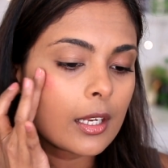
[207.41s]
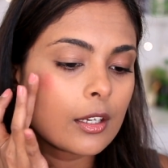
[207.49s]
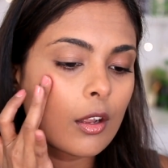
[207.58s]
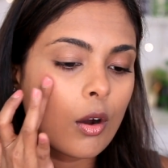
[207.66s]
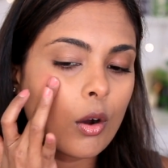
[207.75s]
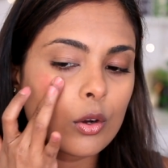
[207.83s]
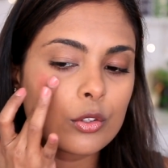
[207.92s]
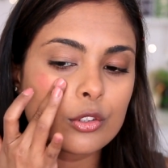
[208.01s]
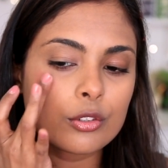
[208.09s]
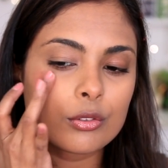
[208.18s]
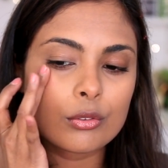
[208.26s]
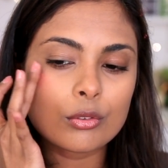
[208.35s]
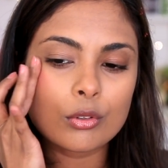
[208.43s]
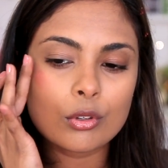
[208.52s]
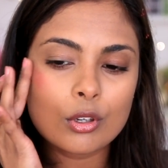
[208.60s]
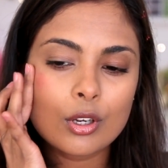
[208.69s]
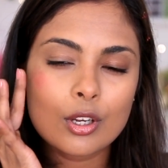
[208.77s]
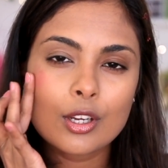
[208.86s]
it onto
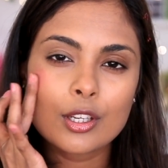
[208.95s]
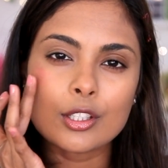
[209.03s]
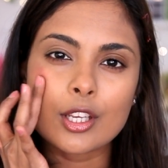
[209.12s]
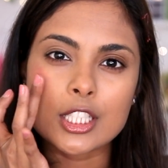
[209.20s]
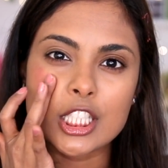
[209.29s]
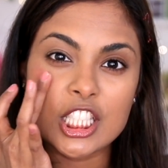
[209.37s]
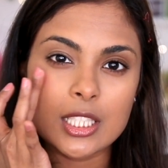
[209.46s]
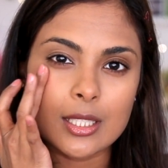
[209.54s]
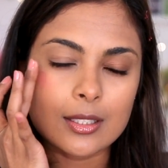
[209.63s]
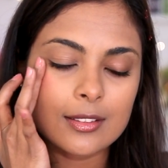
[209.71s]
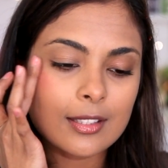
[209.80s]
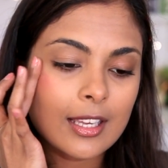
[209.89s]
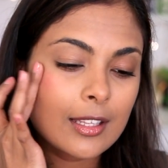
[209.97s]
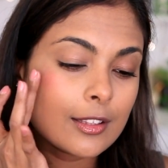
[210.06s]
your cheeks.